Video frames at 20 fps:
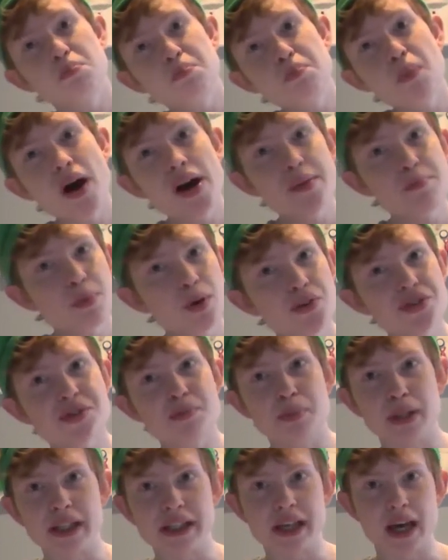Might
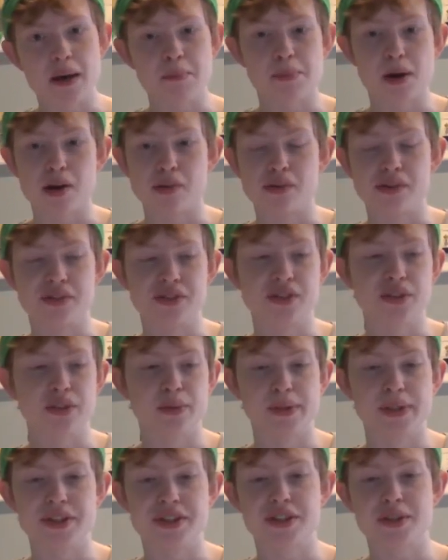possibly get Pokemon
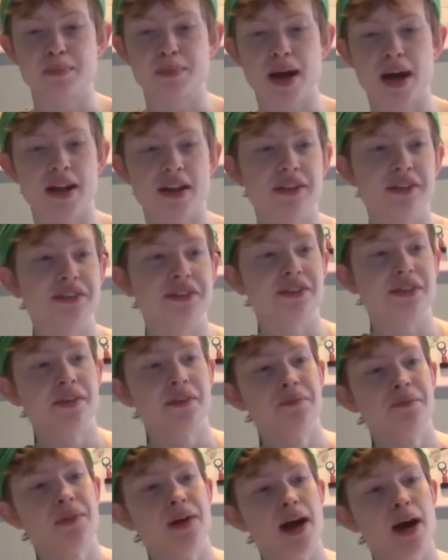tournaments, depends
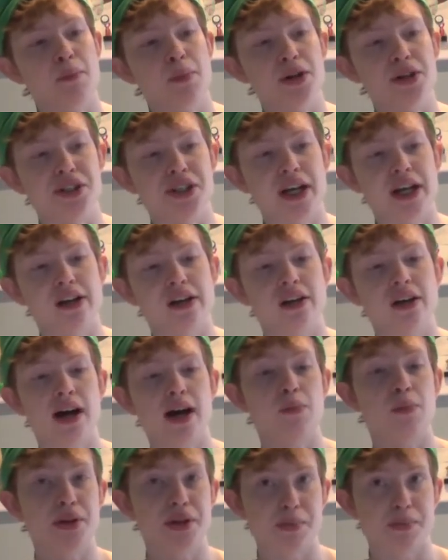how much they are,
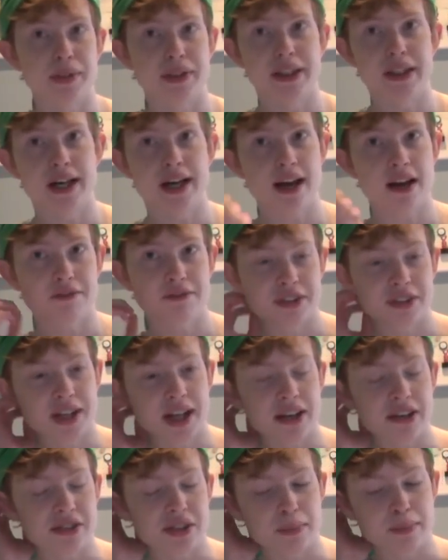how much money I have at
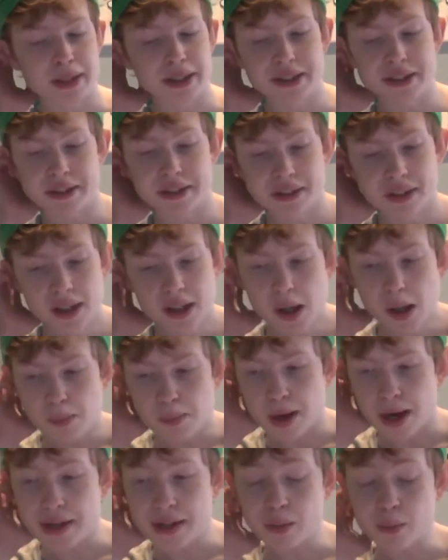that time of year.
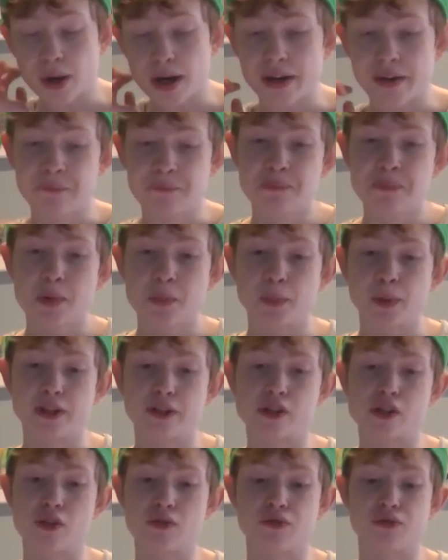But anyway,
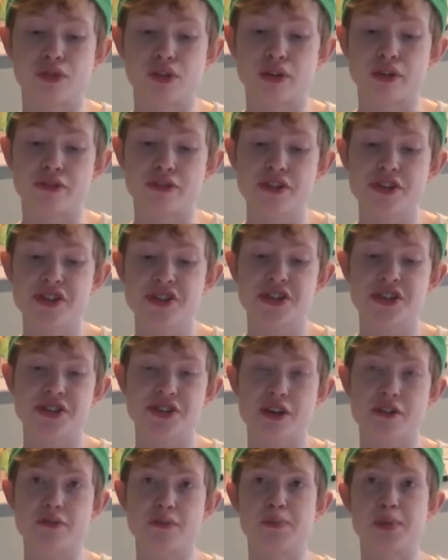we've gone through the first
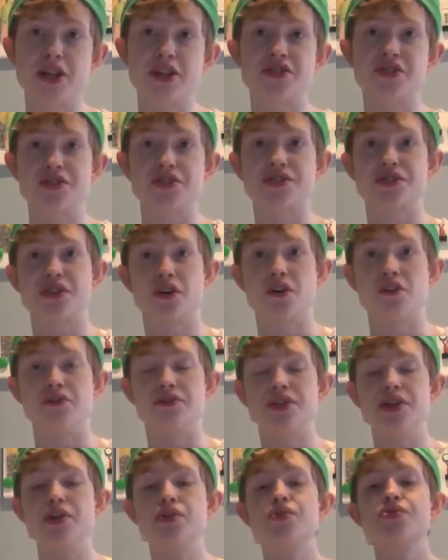seven pieces of
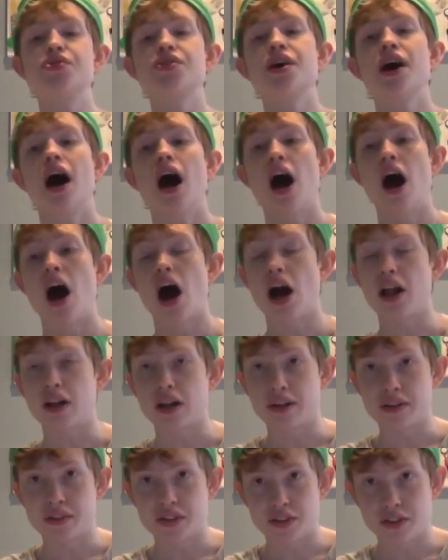news. I
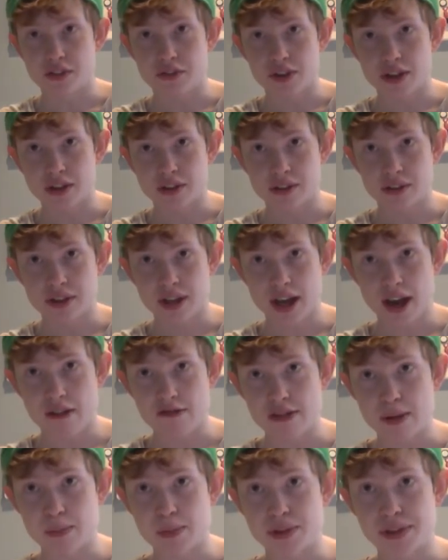like to thank
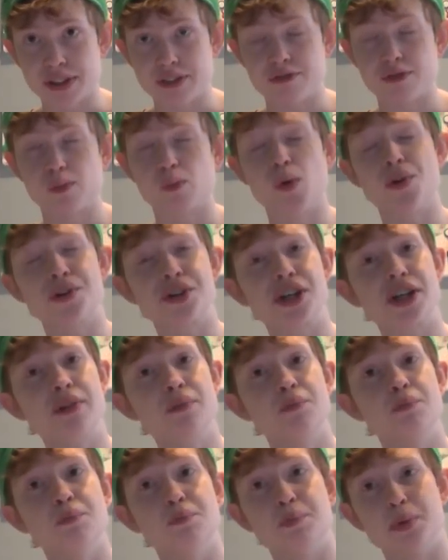everybody for
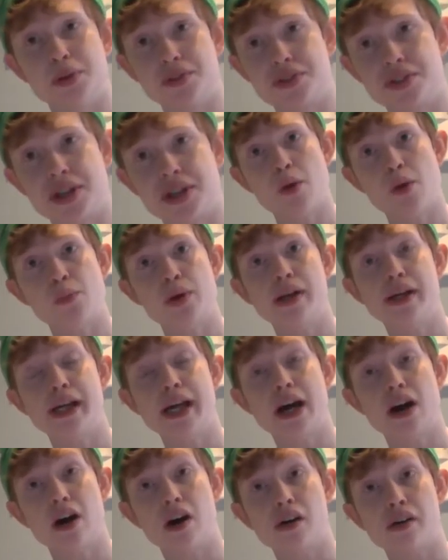watching, but we
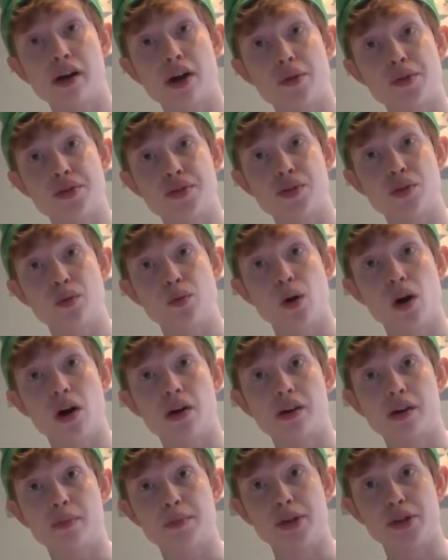are going to
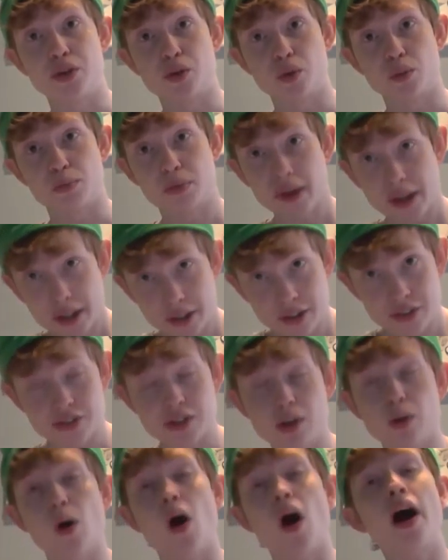our commercial break,
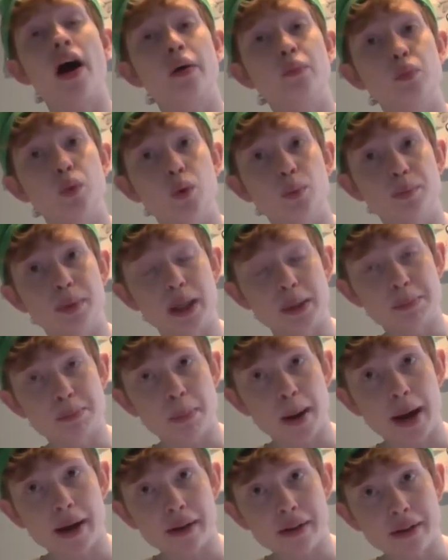so I will be
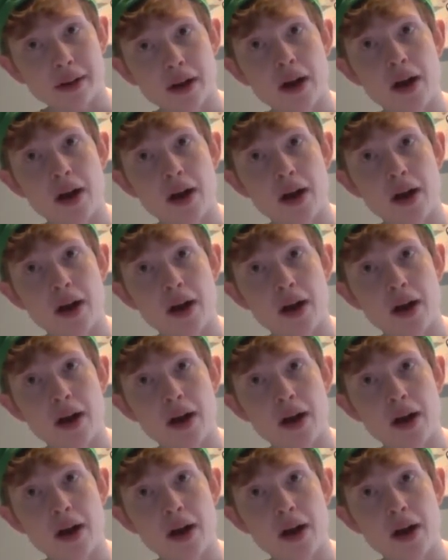back